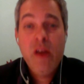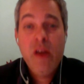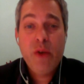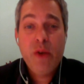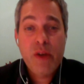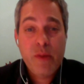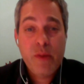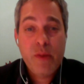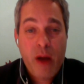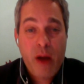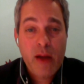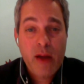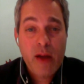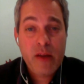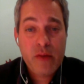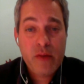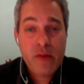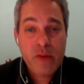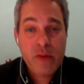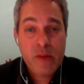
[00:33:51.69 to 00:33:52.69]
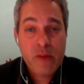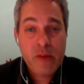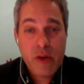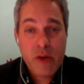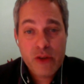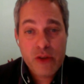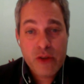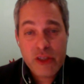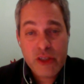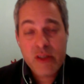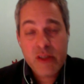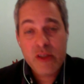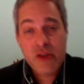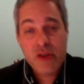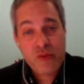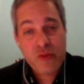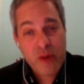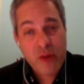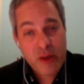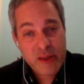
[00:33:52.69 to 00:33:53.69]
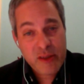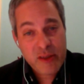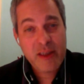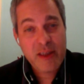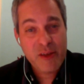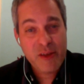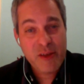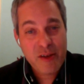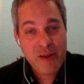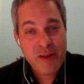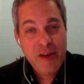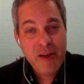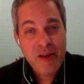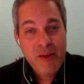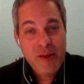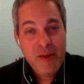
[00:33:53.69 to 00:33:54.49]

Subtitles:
put your body through the motions and trust that your